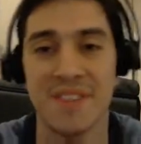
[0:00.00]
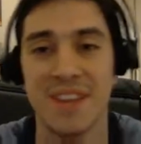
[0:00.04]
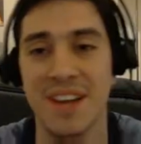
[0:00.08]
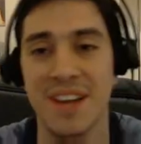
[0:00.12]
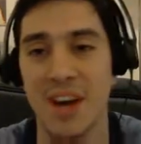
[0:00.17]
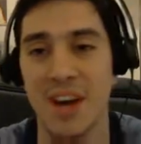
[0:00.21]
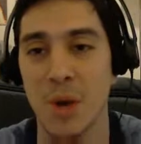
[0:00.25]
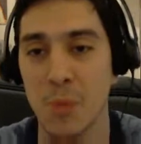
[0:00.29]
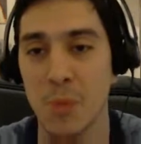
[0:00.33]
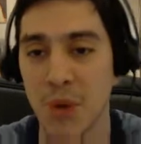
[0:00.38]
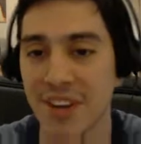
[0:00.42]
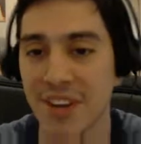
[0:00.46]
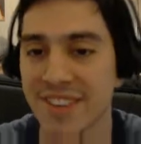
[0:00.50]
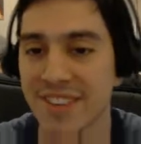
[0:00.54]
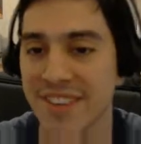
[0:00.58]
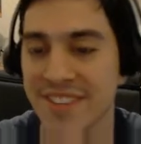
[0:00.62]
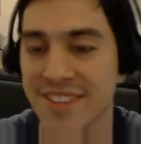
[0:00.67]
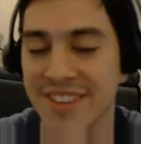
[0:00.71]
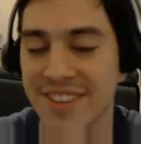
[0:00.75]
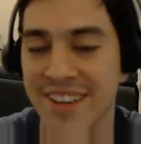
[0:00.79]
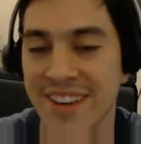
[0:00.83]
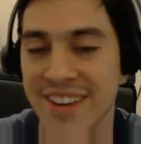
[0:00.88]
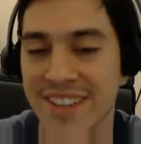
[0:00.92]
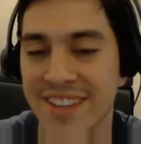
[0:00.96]
I hope you guys are
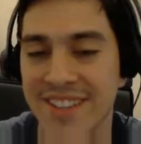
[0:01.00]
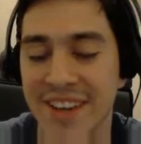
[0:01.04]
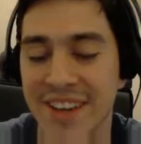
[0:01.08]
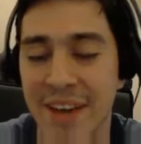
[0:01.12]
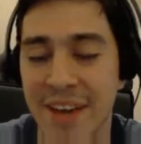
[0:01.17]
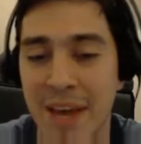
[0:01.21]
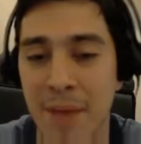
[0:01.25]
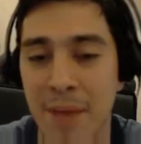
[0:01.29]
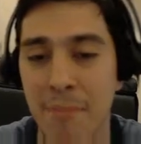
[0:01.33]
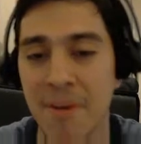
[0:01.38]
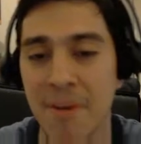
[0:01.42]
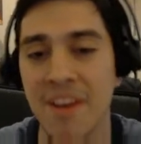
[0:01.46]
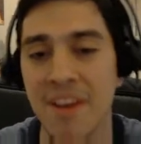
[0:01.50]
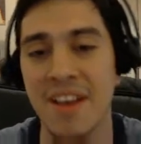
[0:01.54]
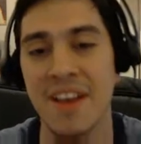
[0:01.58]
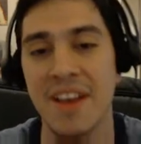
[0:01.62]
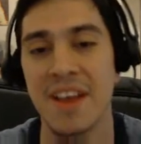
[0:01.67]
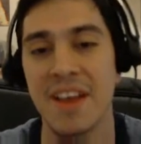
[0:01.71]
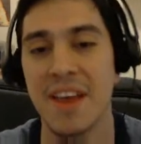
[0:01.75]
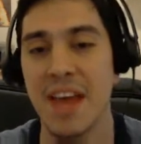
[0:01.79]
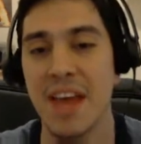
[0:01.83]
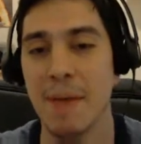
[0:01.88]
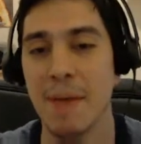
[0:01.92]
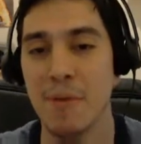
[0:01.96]
excited as I am.
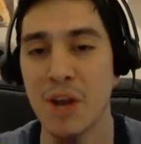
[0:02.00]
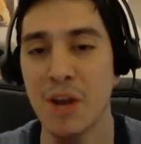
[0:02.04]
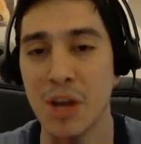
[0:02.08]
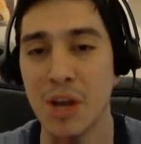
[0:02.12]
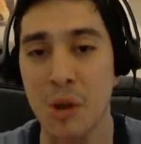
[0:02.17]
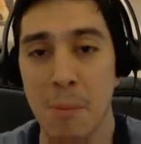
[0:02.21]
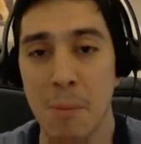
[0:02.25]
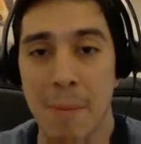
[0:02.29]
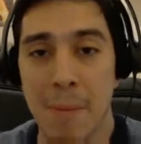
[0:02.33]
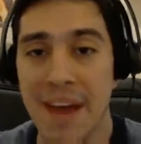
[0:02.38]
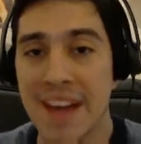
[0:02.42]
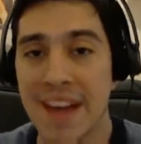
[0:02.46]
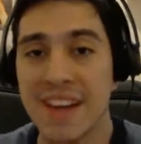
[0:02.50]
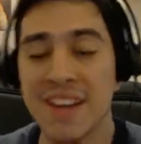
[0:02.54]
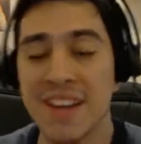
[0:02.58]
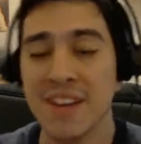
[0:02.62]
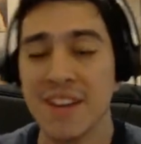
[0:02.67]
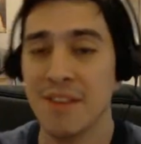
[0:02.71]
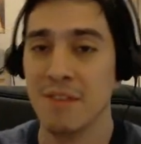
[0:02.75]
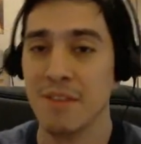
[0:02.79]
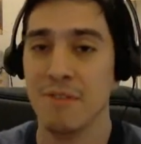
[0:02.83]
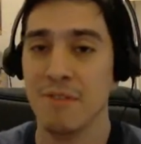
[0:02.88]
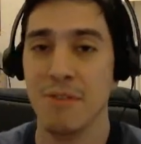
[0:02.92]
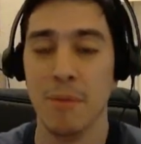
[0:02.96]
I'm gonna come back
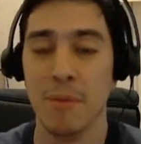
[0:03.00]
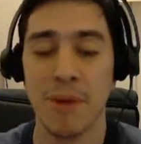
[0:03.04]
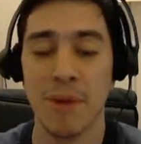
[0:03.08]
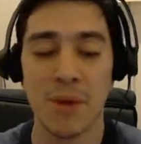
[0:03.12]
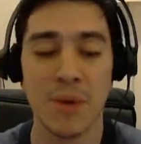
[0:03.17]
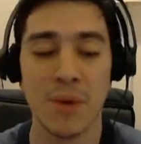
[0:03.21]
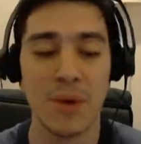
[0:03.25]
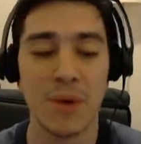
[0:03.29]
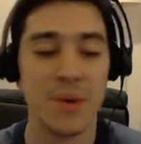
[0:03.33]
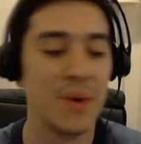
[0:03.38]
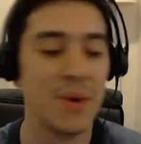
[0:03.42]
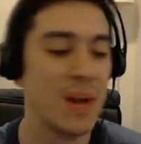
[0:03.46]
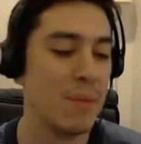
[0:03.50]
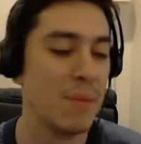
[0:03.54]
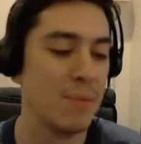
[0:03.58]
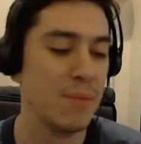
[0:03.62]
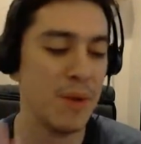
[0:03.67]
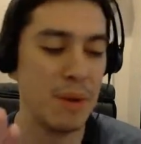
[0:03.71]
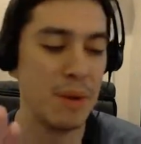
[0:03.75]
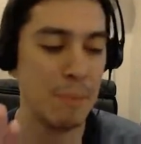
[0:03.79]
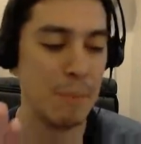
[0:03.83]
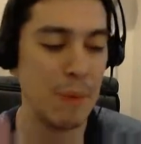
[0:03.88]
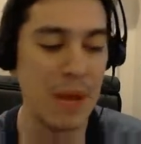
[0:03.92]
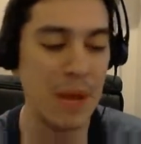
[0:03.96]
for my quarter, I'm
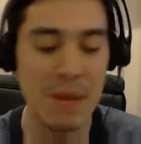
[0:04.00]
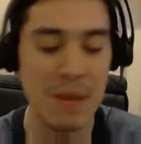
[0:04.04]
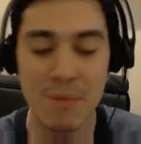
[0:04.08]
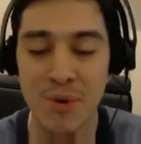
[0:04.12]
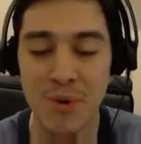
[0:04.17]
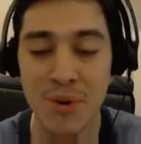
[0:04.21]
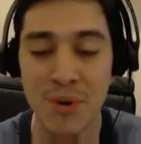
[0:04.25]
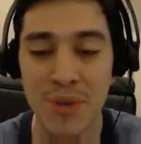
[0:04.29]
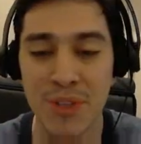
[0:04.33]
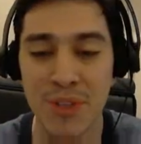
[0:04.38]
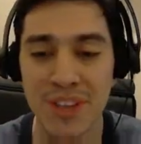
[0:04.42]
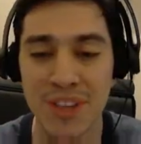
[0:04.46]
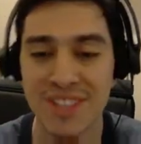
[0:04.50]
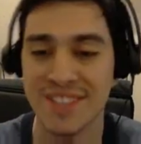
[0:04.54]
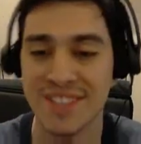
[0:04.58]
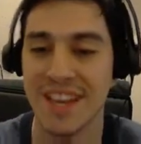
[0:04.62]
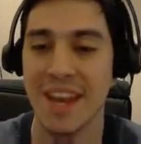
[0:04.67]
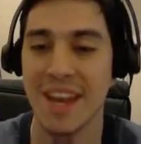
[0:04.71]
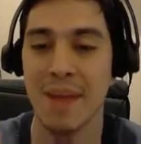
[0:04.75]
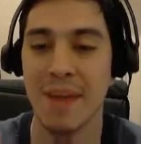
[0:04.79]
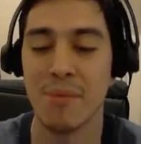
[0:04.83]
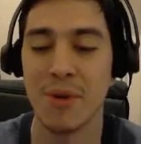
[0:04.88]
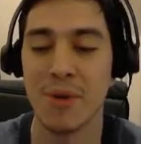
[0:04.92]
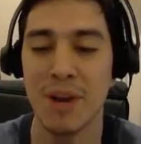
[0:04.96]
gonna play more of this,
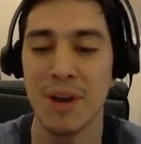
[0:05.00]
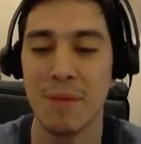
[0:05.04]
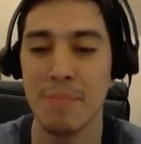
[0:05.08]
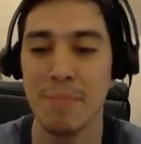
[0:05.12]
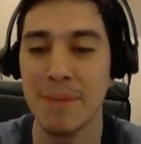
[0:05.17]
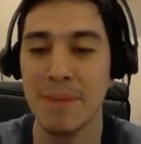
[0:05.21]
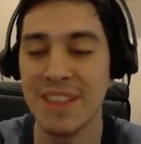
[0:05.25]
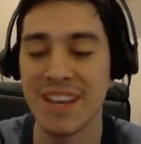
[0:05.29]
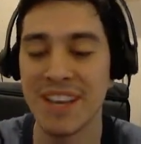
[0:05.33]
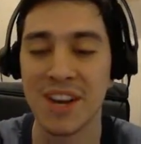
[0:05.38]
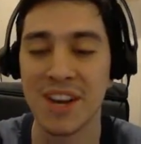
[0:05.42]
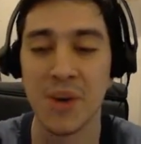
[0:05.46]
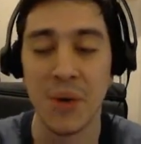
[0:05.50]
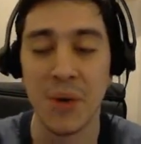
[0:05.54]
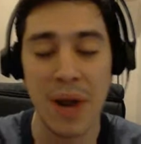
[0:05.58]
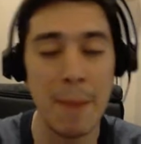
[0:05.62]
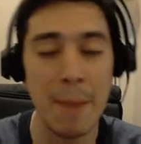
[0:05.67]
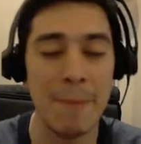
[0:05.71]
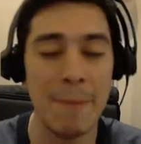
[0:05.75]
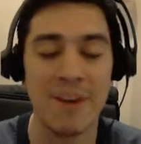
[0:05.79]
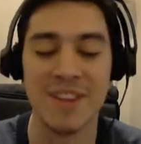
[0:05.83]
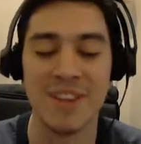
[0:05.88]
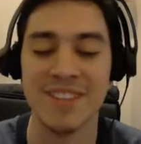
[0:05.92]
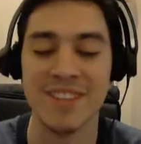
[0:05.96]
and I'm gonna beat the
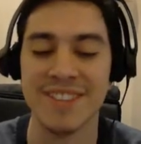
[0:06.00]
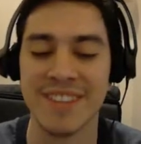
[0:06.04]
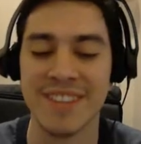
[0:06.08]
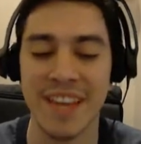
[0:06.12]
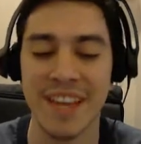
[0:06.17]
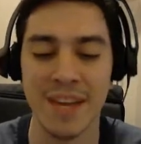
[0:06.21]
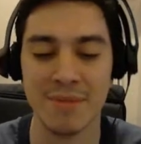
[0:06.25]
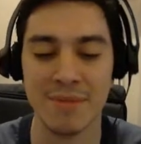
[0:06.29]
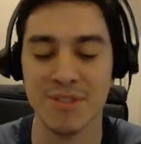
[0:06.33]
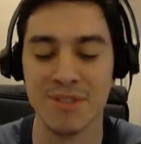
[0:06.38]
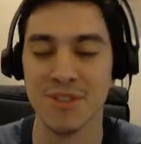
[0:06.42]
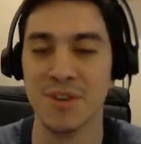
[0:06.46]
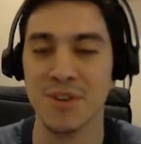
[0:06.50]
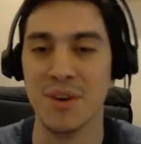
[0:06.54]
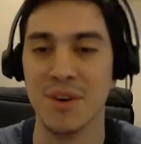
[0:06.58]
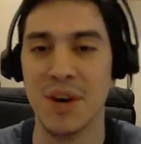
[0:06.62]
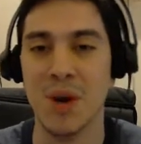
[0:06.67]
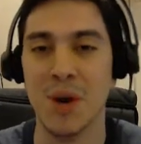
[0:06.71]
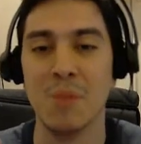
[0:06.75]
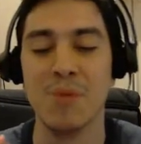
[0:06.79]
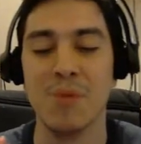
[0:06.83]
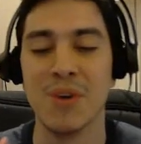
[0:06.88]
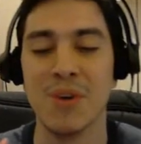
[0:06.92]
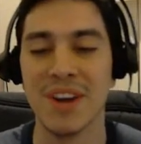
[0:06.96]
crap out of this game. So I
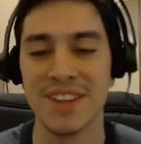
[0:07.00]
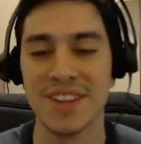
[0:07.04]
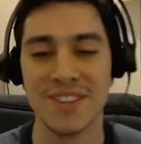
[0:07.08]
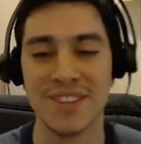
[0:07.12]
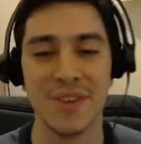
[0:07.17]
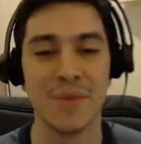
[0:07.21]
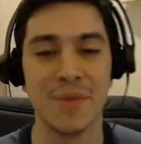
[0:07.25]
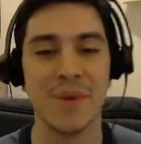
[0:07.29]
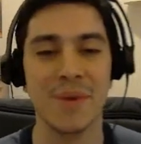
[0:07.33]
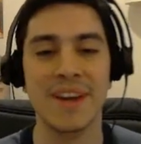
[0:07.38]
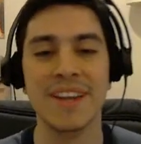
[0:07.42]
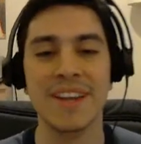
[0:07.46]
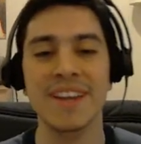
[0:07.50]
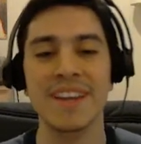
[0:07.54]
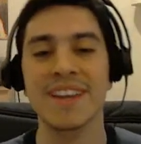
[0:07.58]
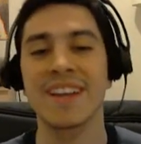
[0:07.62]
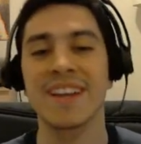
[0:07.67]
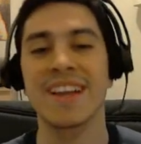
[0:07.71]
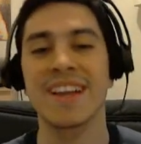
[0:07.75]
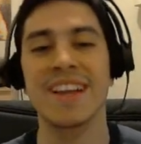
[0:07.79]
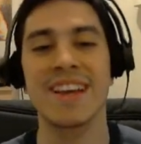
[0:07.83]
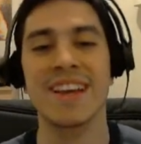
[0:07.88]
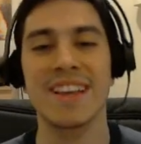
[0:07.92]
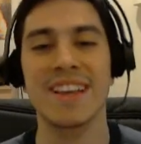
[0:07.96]
hope you guys are ready.
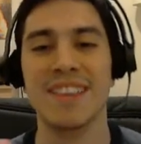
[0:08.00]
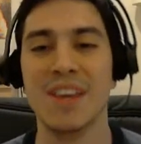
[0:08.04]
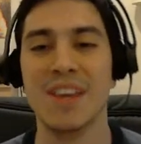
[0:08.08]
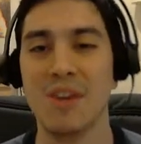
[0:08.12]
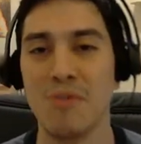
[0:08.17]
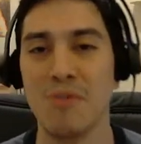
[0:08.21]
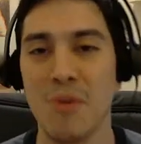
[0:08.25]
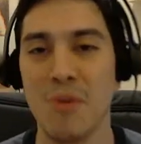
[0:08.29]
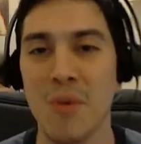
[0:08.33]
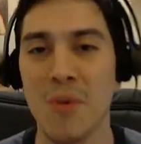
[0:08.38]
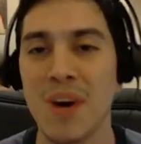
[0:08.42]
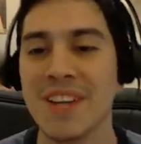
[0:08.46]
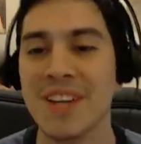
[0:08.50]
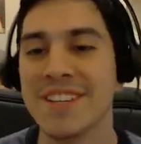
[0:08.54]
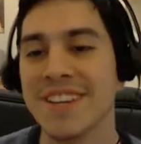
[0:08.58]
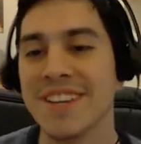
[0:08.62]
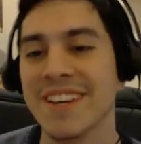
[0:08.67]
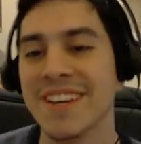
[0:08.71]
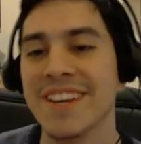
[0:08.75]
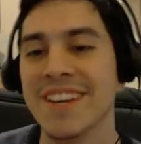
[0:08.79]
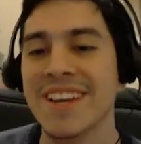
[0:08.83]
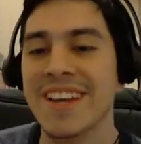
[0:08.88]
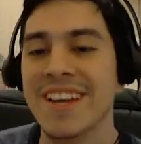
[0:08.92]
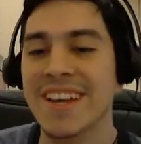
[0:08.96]
Thank you for
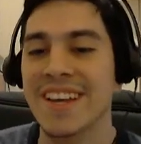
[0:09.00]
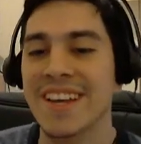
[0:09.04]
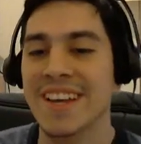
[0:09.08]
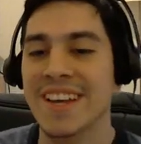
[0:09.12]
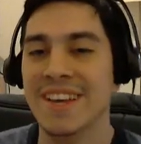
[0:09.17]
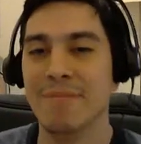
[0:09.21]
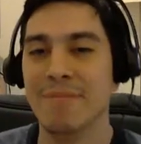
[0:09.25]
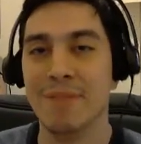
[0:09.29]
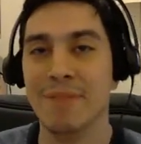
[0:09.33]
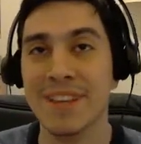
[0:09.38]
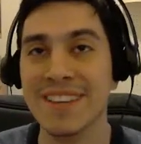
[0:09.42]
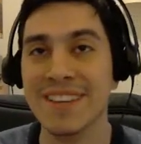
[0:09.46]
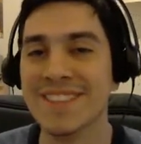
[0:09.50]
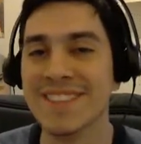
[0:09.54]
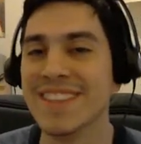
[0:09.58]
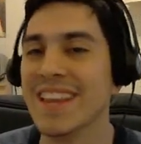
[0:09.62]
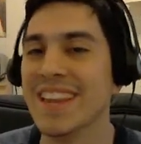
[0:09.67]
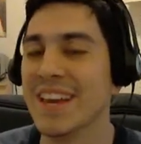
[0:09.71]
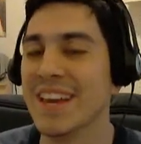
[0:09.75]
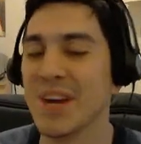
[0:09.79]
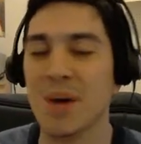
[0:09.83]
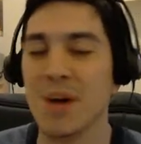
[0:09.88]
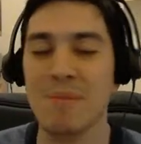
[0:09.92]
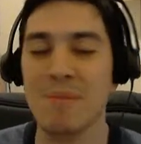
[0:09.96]
watching. Please
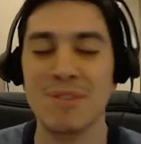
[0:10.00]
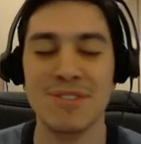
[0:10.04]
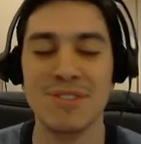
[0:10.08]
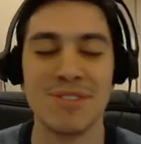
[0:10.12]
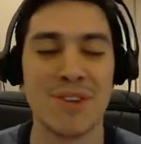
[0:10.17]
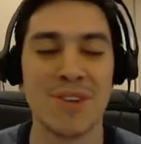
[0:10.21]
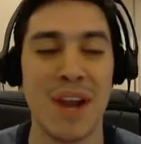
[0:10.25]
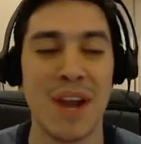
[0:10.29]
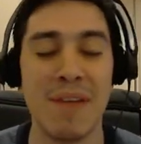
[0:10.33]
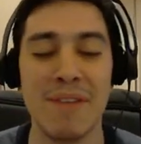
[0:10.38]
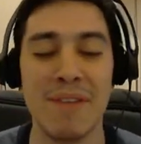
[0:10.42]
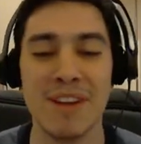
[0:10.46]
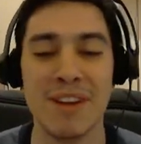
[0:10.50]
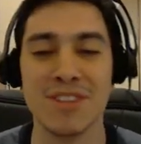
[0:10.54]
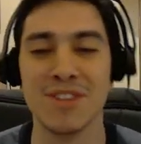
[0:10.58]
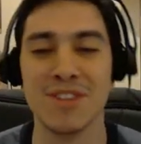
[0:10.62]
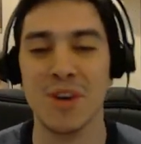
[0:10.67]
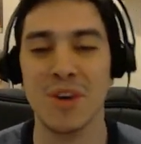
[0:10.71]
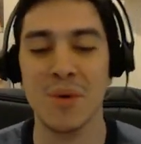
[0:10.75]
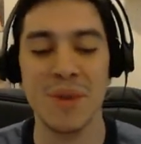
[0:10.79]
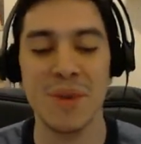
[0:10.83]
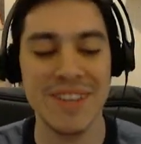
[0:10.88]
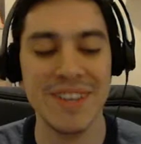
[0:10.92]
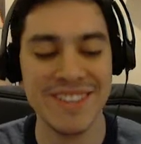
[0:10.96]
like, comment, subscribe, and as
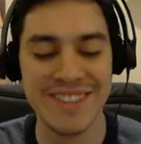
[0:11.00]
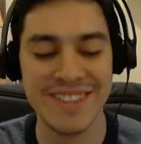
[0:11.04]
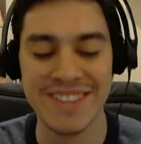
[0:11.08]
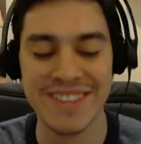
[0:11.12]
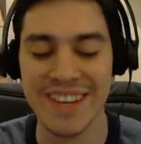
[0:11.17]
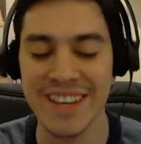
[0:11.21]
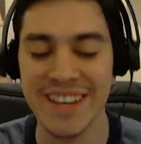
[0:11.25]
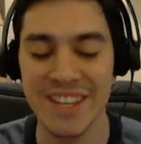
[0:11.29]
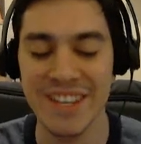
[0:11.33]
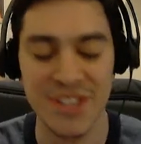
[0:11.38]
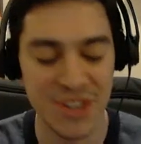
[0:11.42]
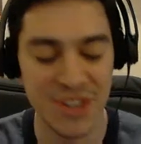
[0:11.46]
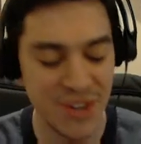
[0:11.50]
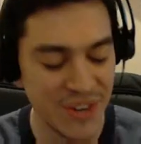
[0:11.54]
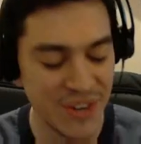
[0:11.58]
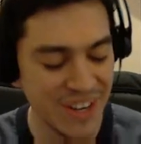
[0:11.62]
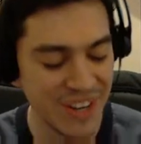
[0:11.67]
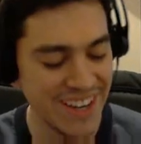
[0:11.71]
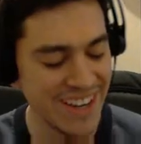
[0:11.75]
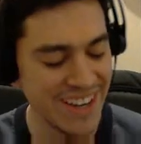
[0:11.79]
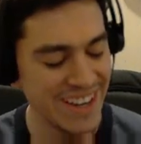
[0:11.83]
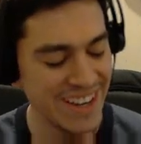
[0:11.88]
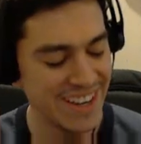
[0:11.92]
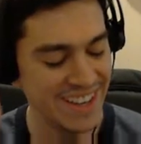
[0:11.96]
always,
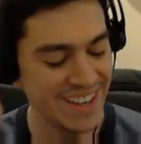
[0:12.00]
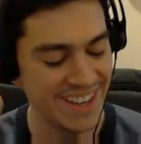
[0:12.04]
enjoy.